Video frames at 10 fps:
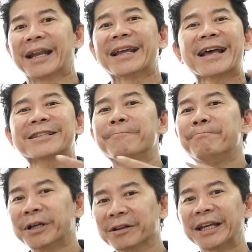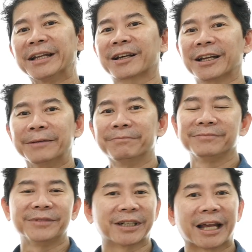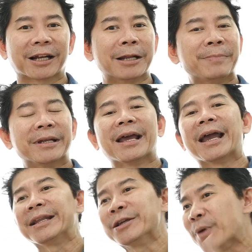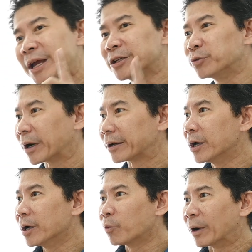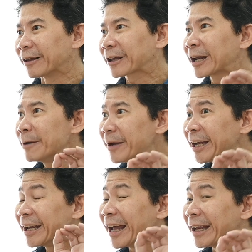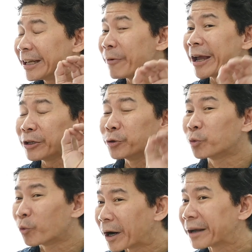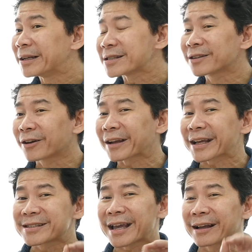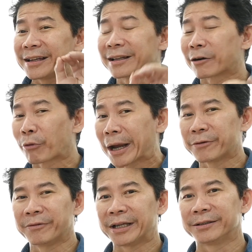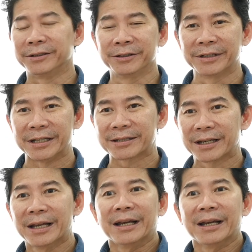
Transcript: and it has a built-in clip. You can clip it anywhere you want. Well, clipping it anywhere you want is not exactly the right way to do this.